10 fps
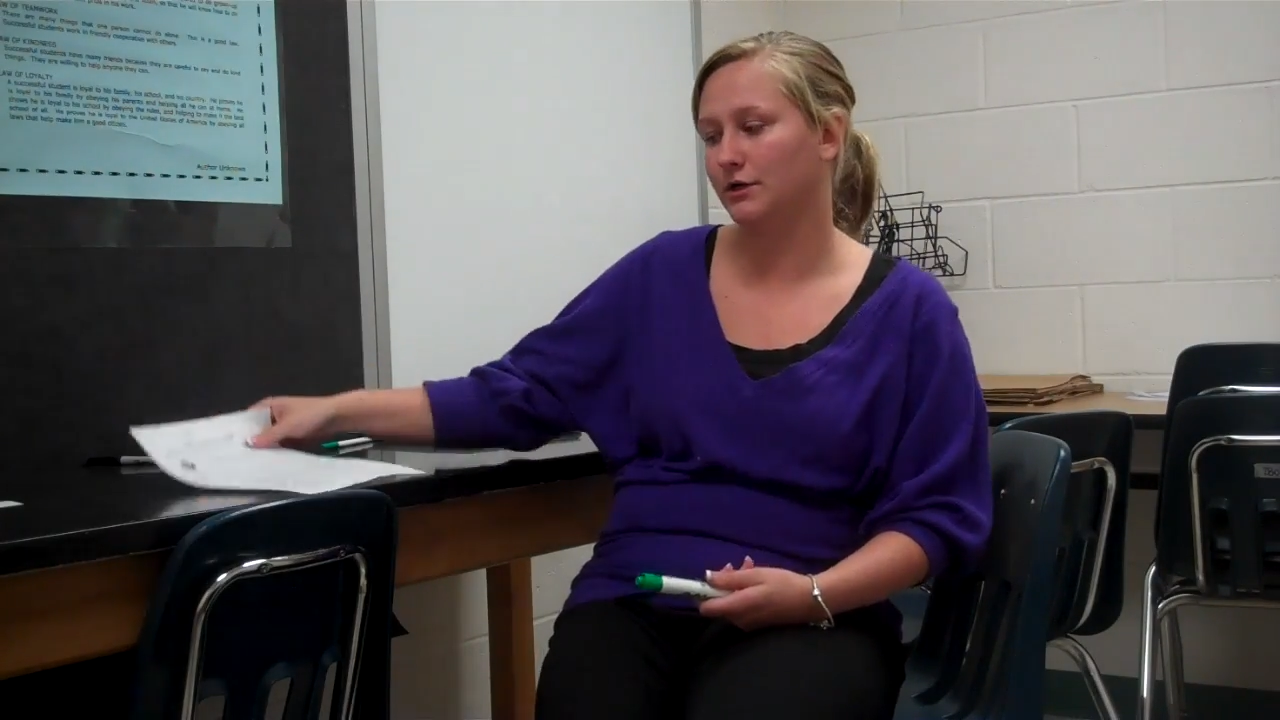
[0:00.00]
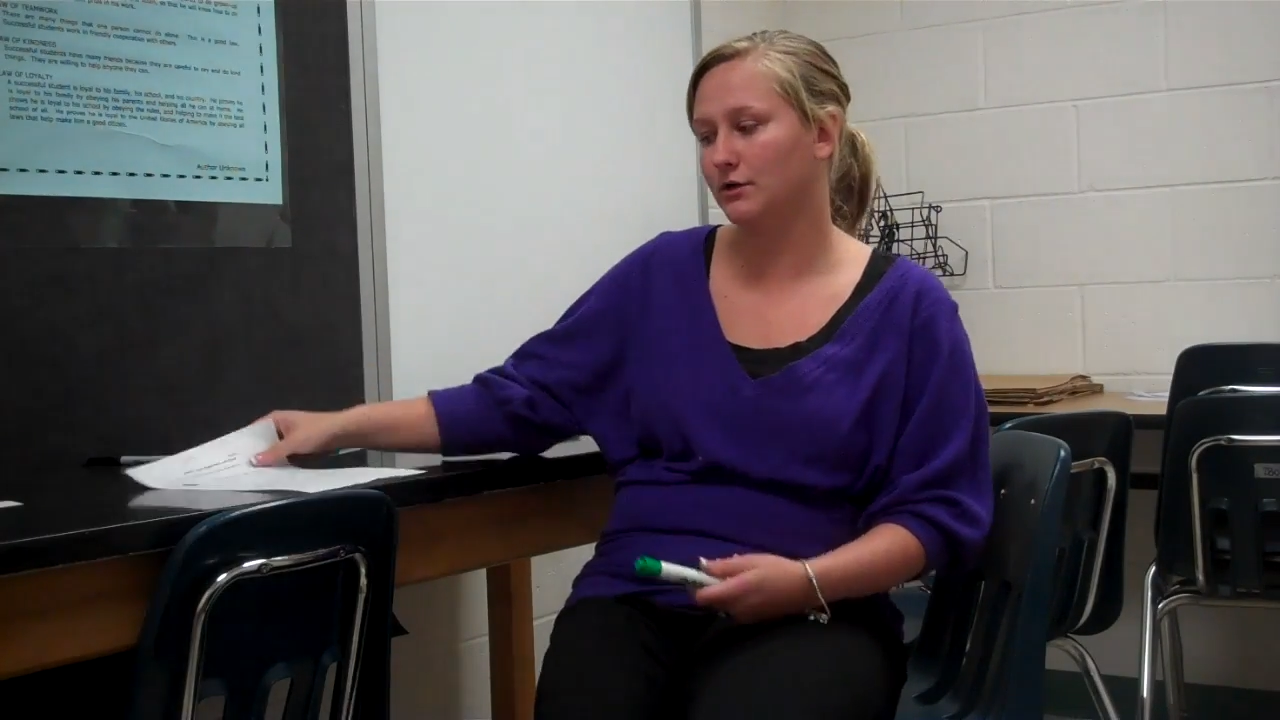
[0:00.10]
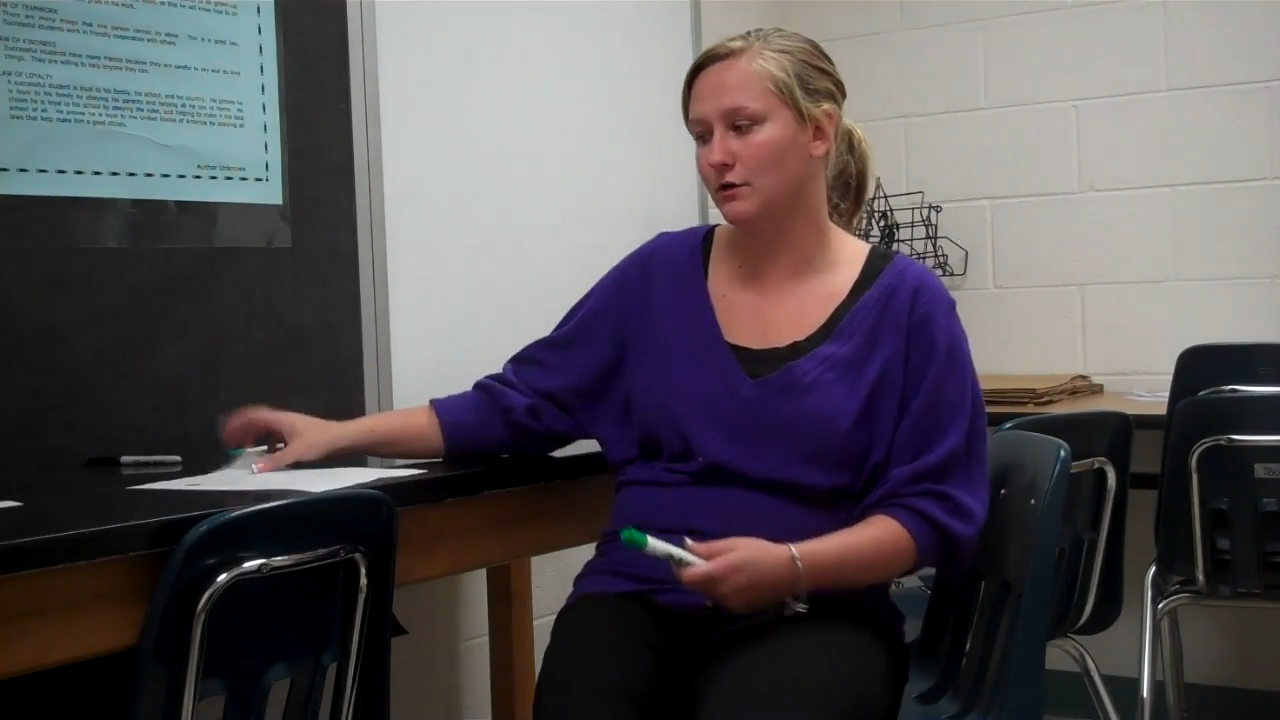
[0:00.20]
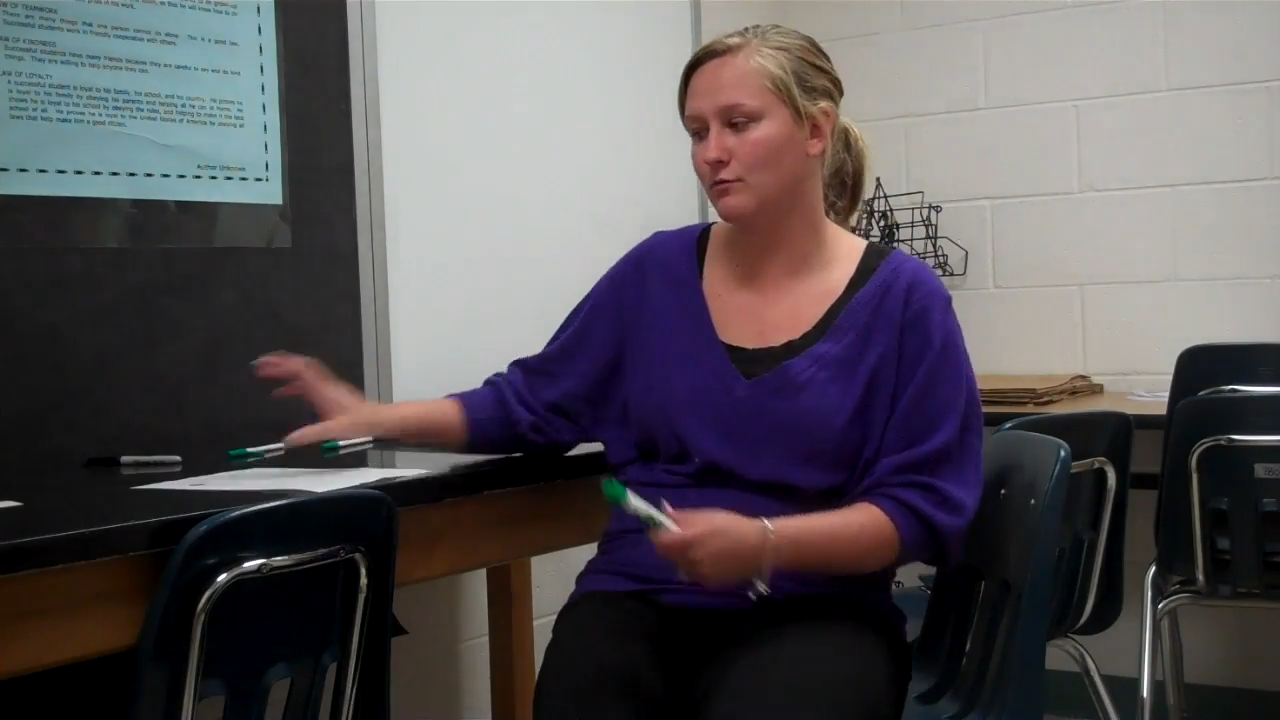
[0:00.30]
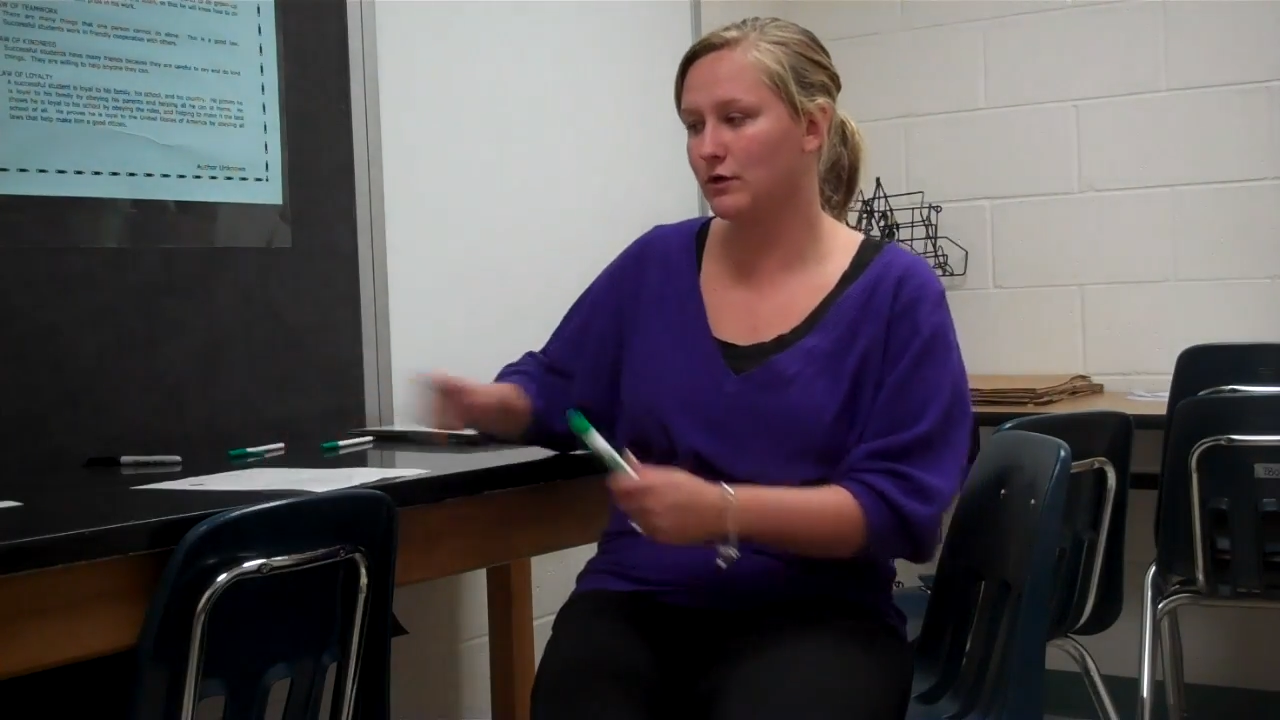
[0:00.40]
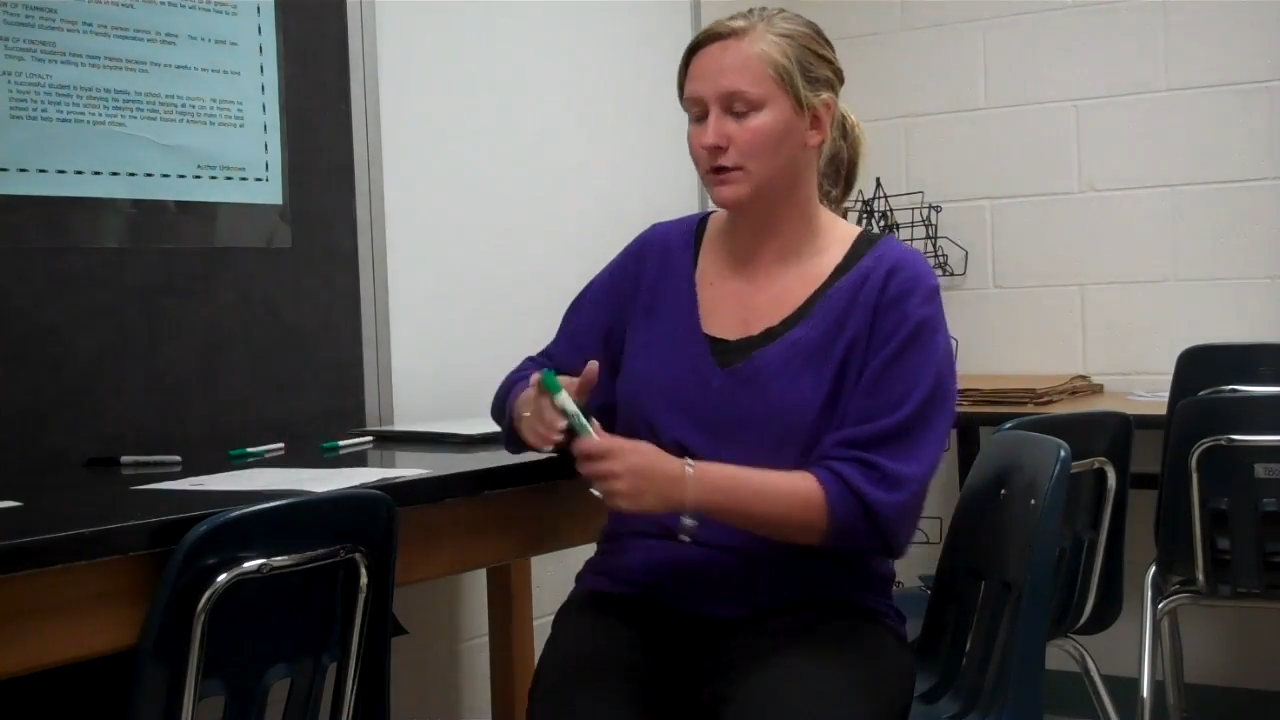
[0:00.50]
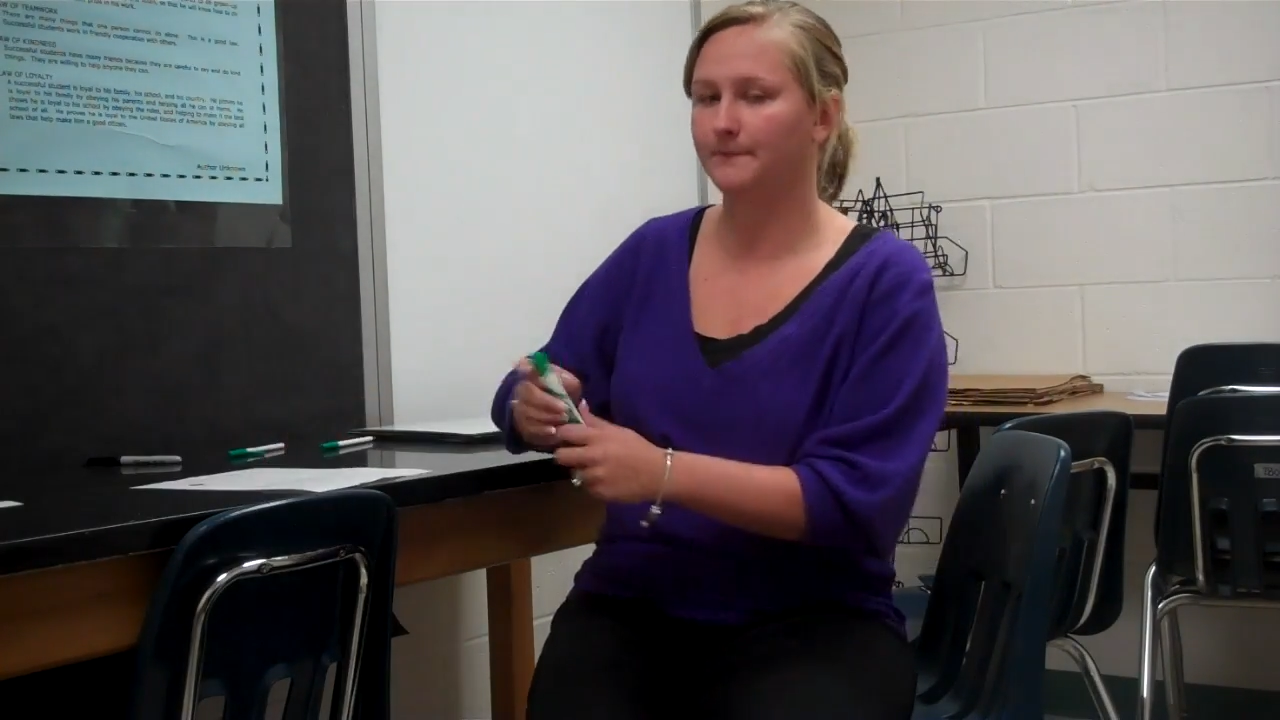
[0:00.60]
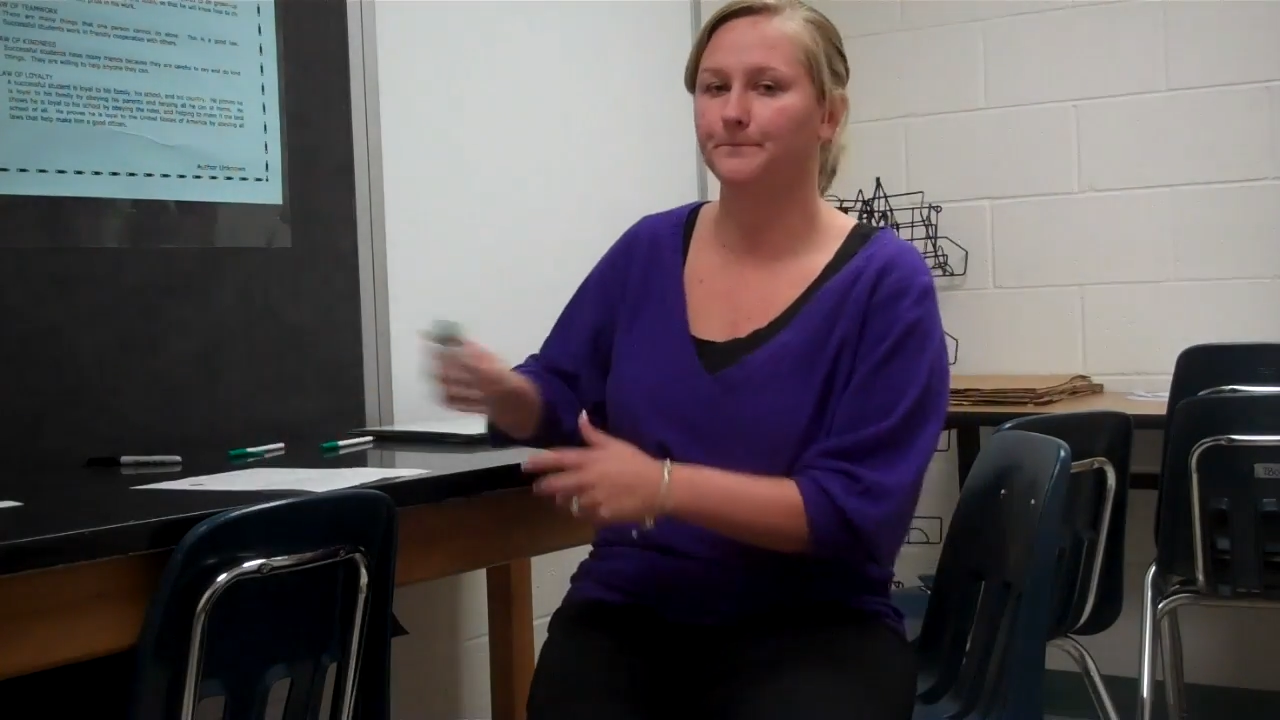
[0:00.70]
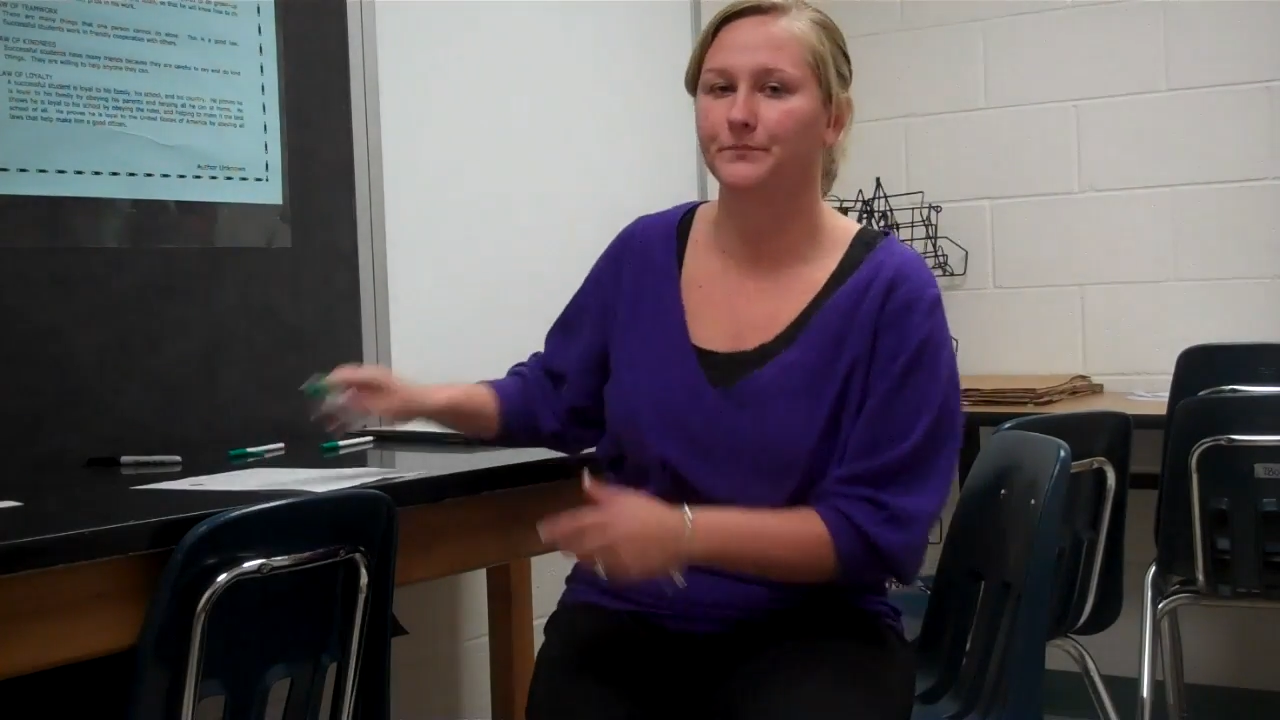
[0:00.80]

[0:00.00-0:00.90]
on your homework,